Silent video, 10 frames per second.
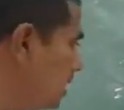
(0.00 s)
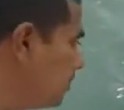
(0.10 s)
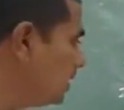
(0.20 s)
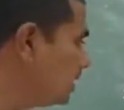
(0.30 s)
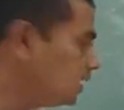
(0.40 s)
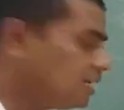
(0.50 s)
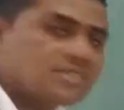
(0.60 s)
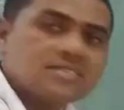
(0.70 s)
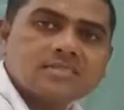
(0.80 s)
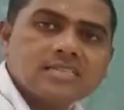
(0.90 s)
limit delta
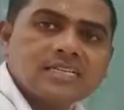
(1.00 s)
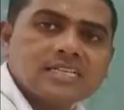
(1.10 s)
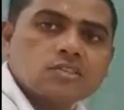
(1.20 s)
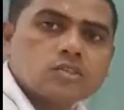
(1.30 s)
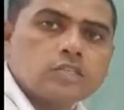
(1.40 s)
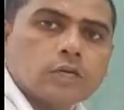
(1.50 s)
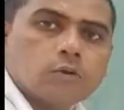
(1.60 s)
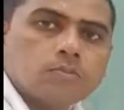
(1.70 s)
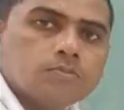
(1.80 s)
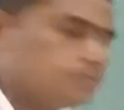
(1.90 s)
z tends to
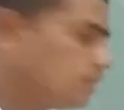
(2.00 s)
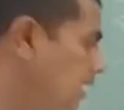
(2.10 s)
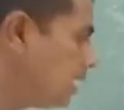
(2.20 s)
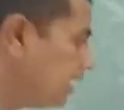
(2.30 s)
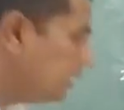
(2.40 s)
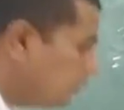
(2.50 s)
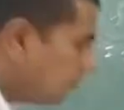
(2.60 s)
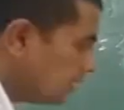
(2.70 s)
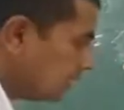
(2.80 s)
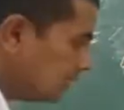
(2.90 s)
0. If
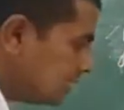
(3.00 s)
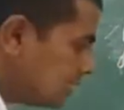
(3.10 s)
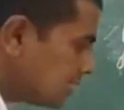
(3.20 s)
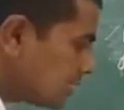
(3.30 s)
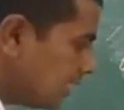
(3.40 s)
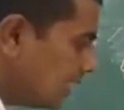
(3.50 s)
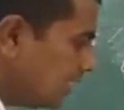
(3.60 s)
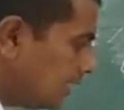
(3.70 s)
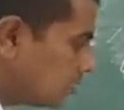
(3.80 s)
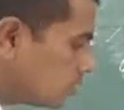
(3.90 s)
this is
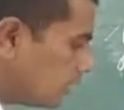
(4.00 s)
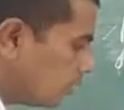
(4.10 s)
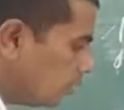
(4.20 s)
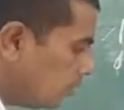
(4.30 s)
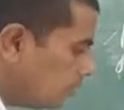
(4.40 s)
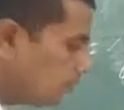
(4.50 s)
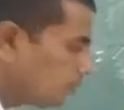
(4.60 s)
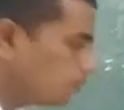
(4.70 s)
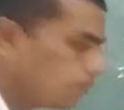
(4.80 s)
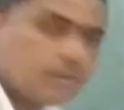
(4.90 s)
tending to 0,
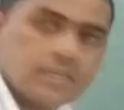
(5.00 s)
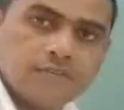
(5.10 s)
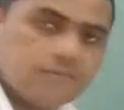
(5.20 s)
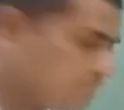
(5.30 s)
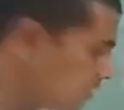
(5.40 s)
if